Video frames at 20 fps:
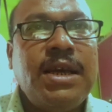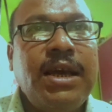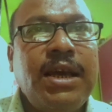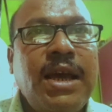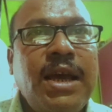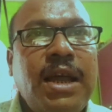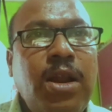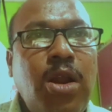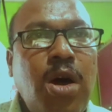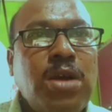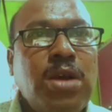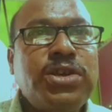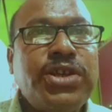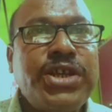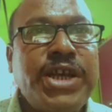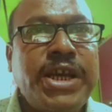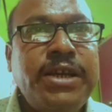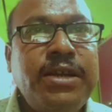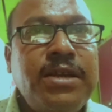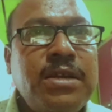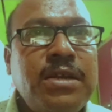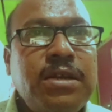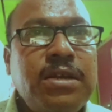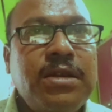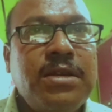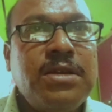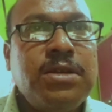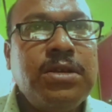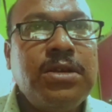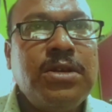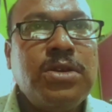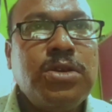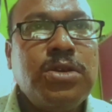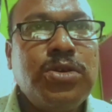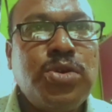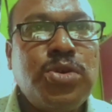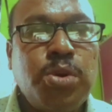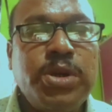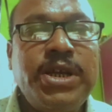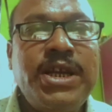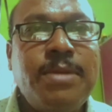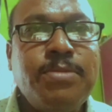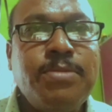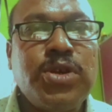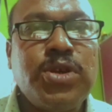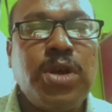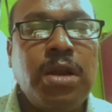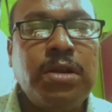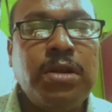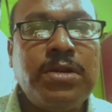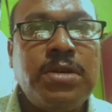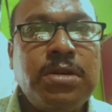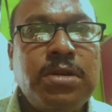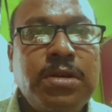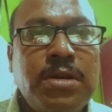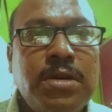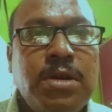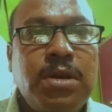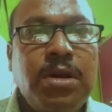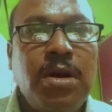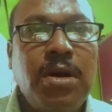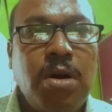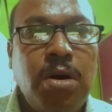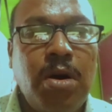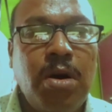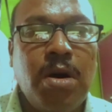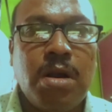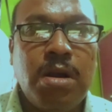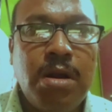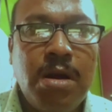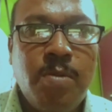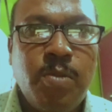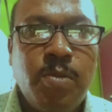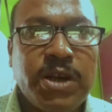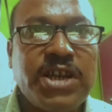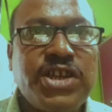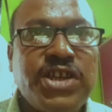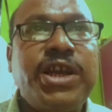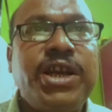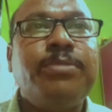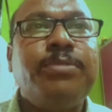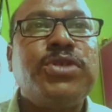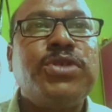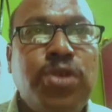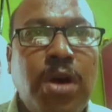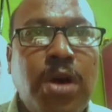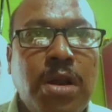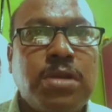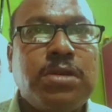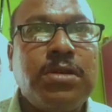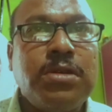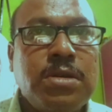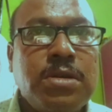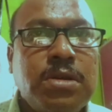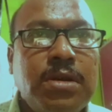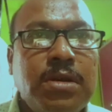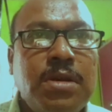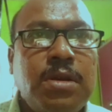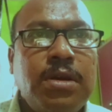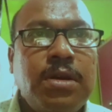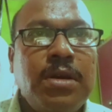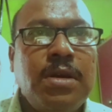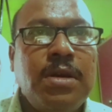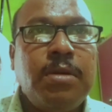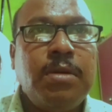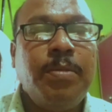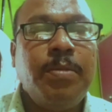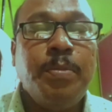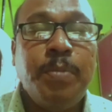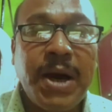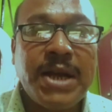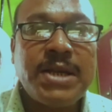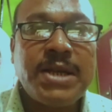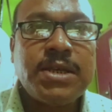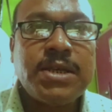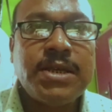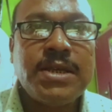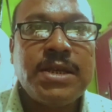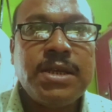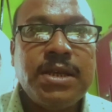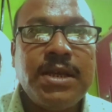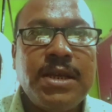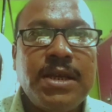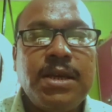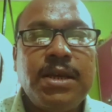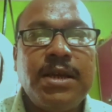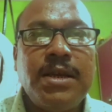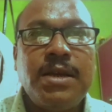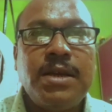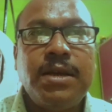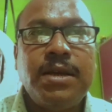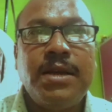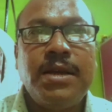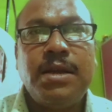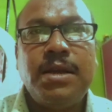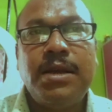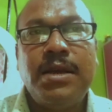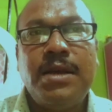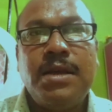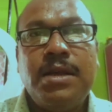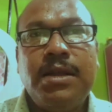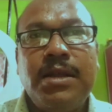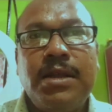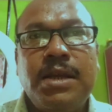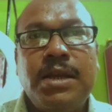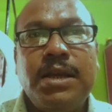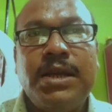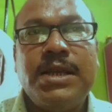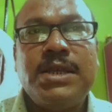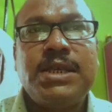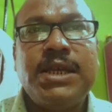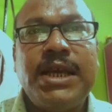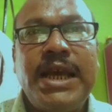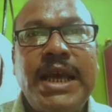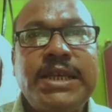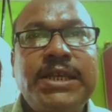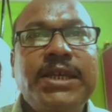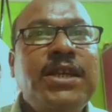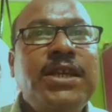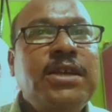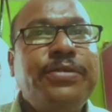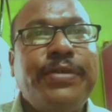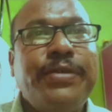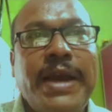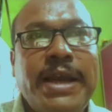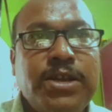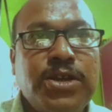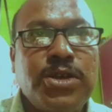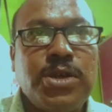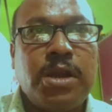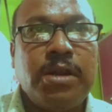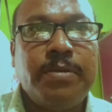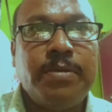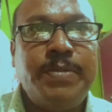a long chain sodium salt or potassium salt, but it is acidified salt,